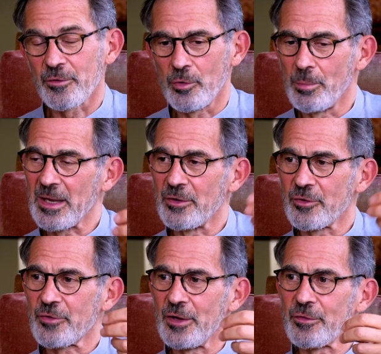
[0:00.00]
So you begin
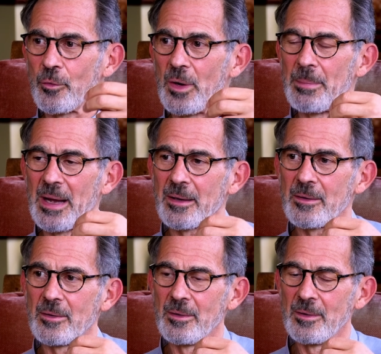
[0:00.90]
to trace your way
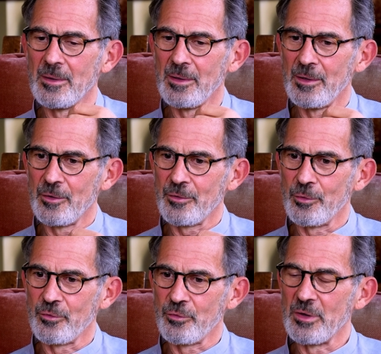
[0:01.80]
back
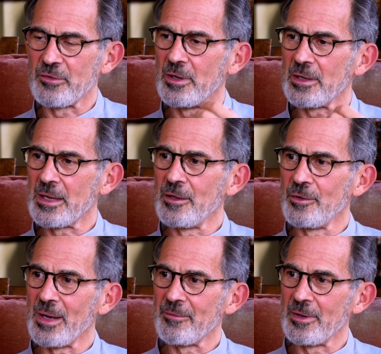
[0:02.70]
to your true nature. And
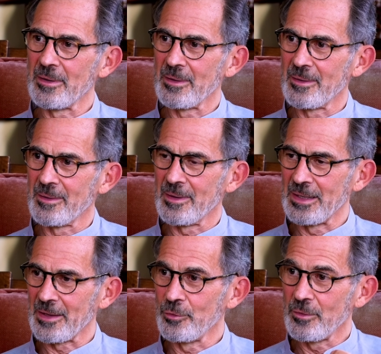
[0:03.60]
again, you have
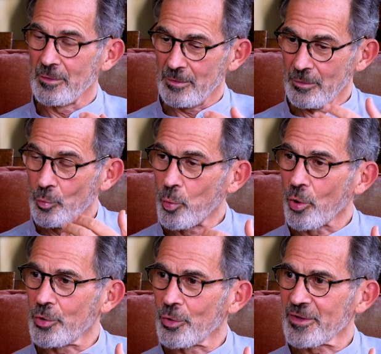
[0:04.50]
you
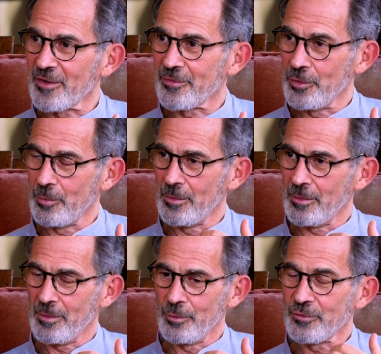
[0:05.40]
walk yourself. You
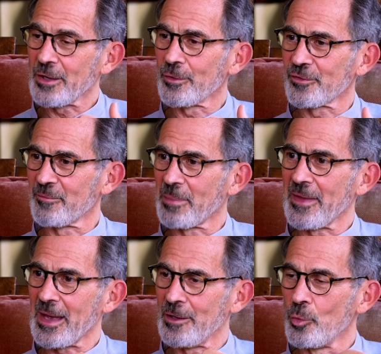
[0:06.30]
take yourself
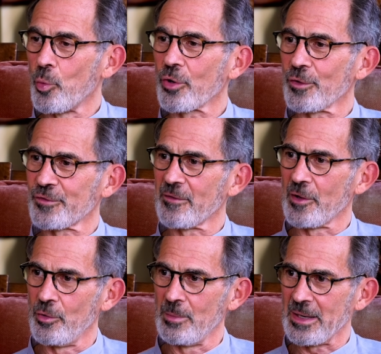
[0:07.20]
by the hand. You walk
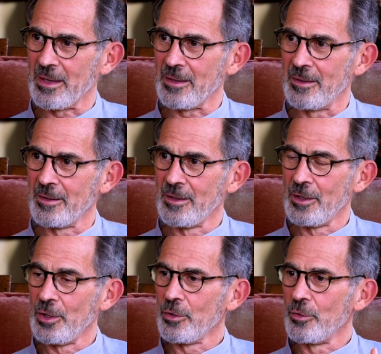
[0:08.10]
yourself home again.
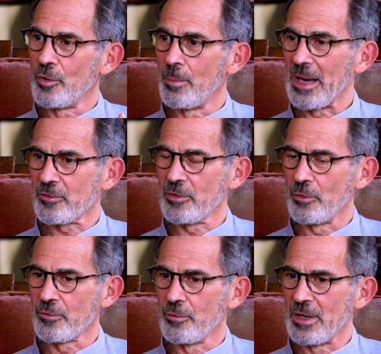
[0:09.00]
You go back
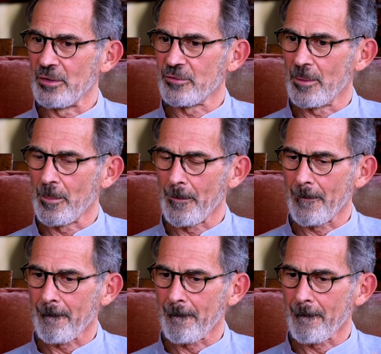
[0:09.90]
to your true nature.